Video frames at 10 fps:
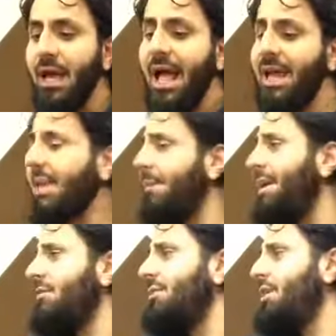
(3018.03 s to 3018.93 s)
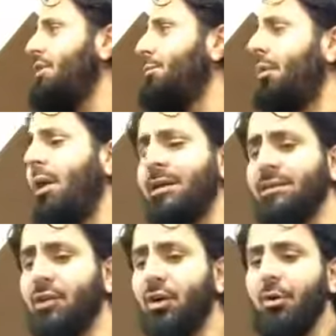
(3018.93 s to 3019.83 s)
And he made a really good point. He
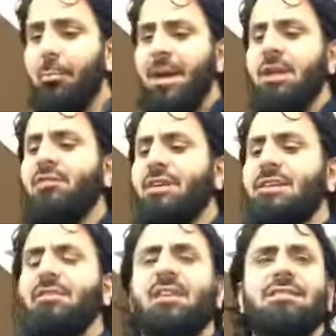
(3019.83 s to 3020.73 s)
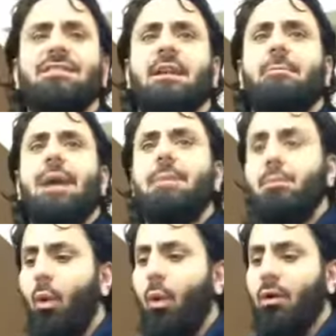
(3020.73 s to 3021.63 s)
said, look, many of us have never seen a baby
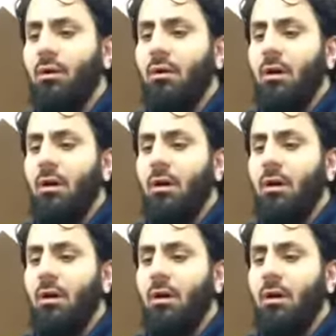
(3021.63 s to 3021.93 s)
born,